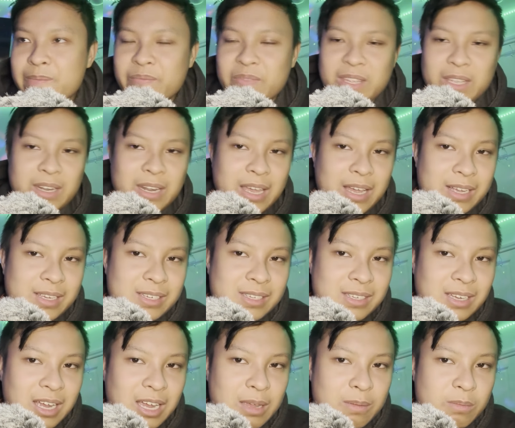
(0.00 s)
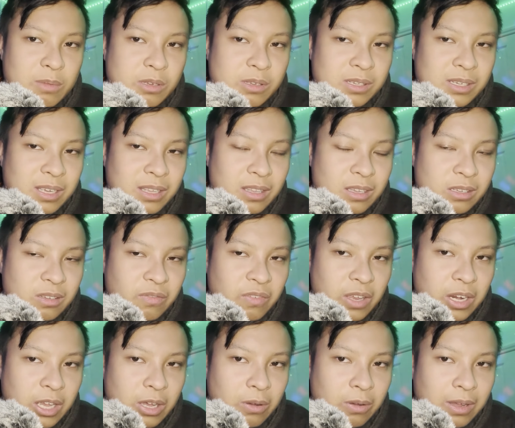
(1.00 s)
the next time you see this
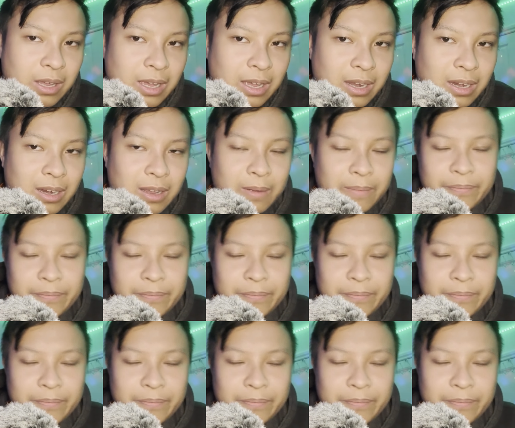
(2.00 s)
video again,